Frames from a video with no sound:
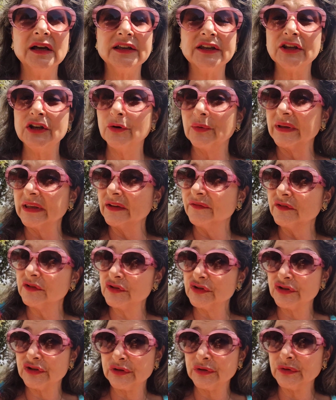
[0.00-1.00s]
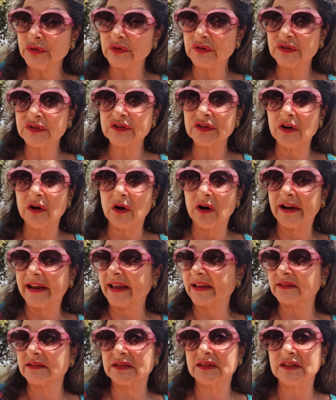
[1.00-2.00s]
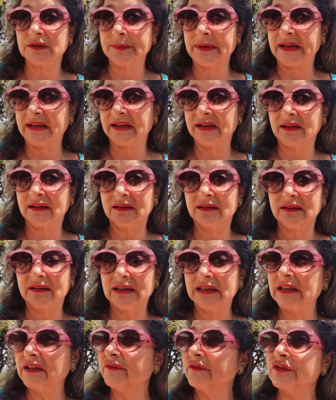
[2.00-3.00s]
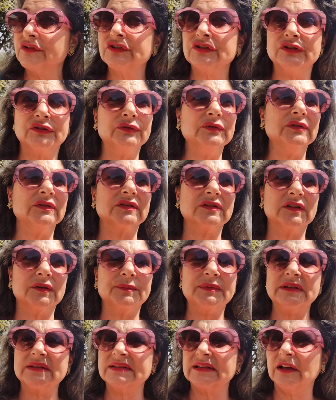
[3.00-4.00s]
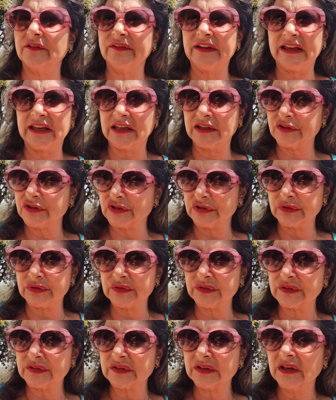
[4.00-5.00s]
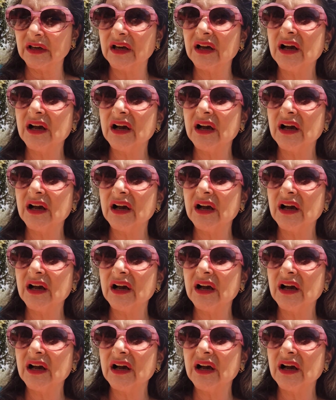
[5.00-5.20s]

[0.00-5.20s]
You know, even Jews are anti Semitic. Even Jews can be self hating Jews.